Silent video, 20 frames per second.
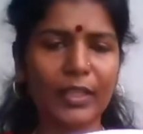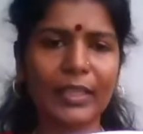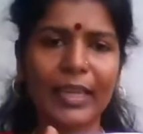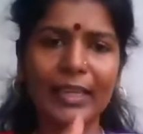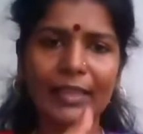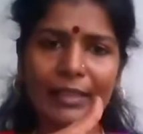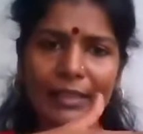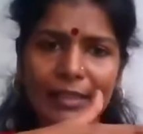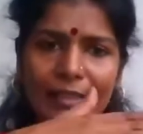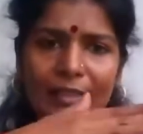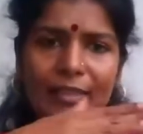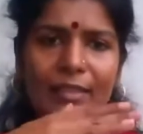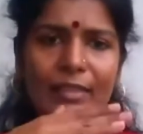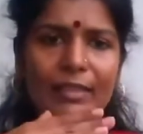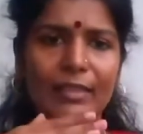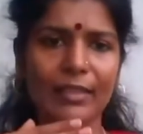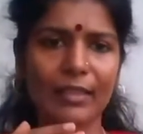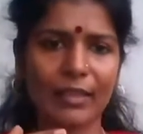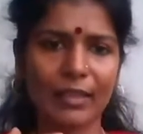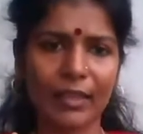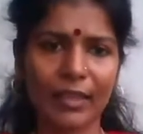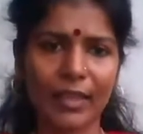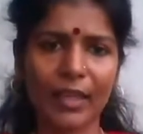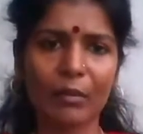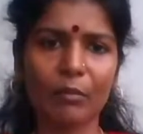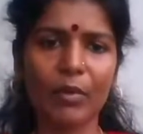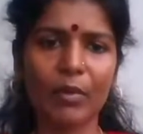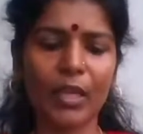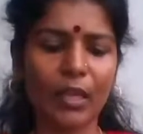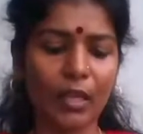then this
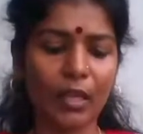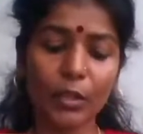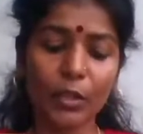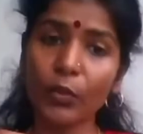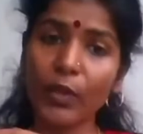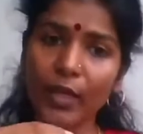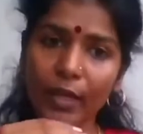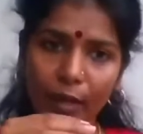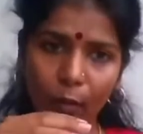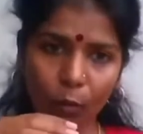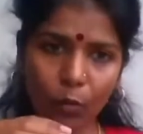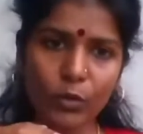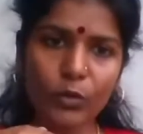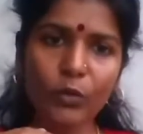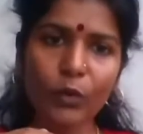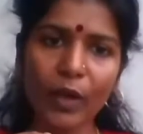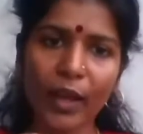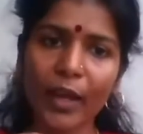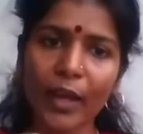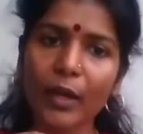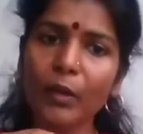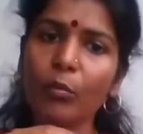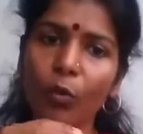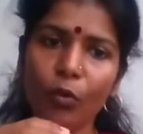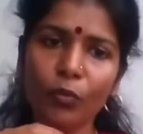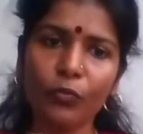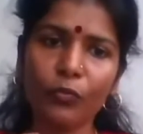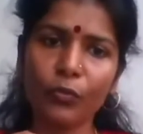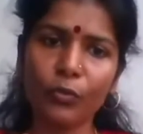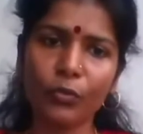can be, you can also add
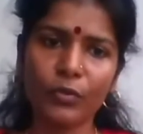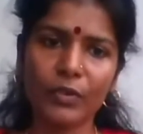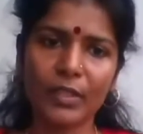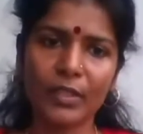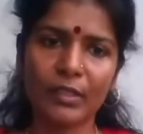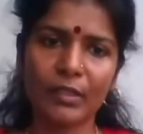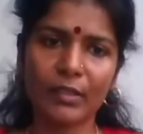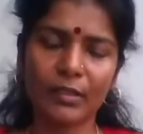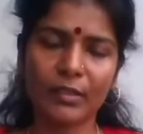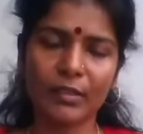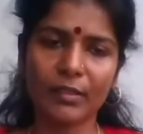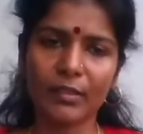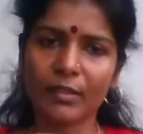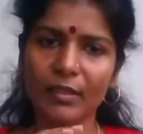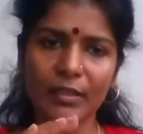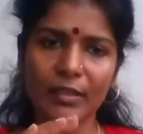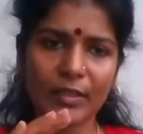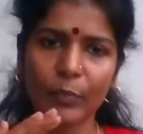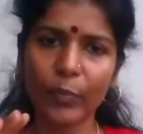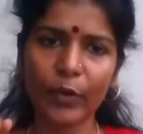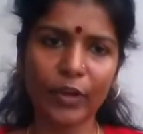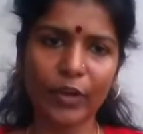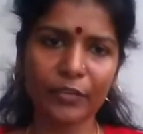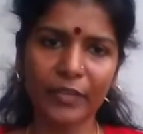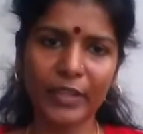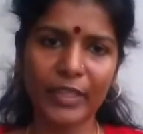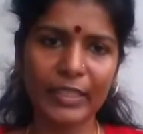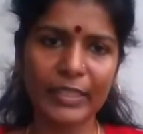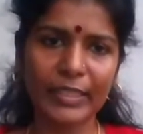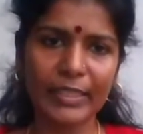more fruits in this. It's
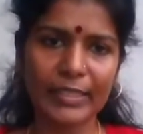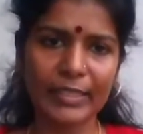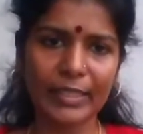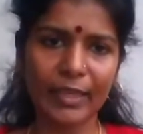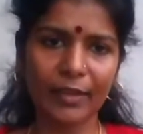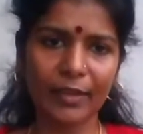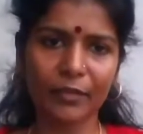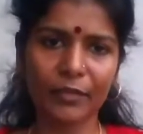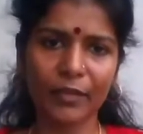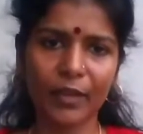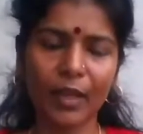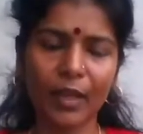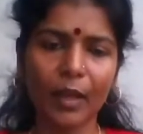perfectly safe.